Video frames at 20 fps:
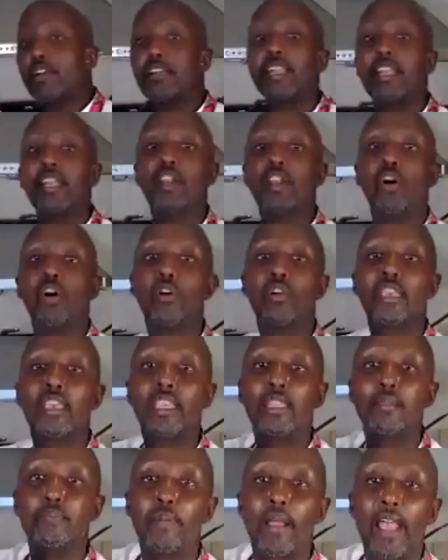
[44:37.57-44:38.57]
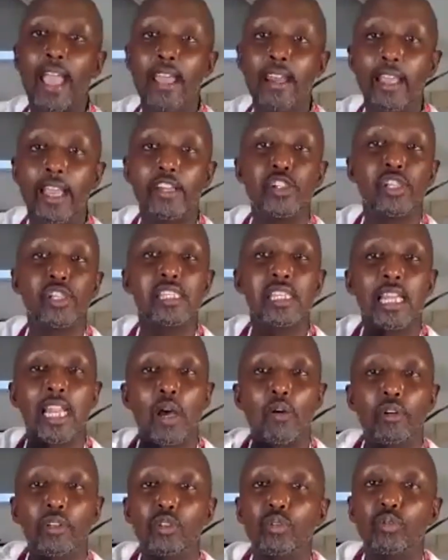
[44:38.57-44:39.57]
in a low heat pan, and just
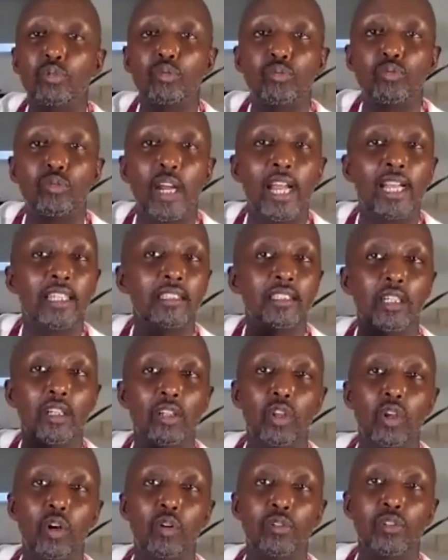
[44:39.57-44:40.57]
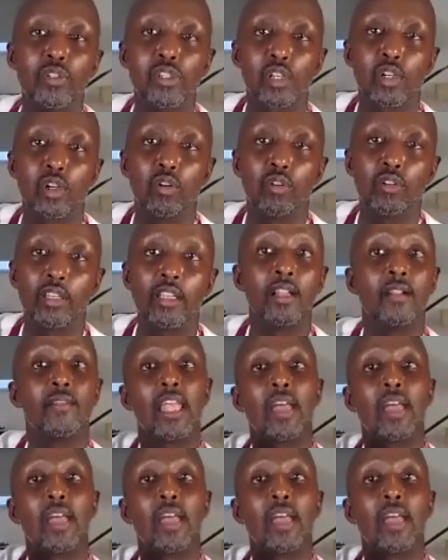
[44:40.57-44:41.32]
allow it to render low slowly.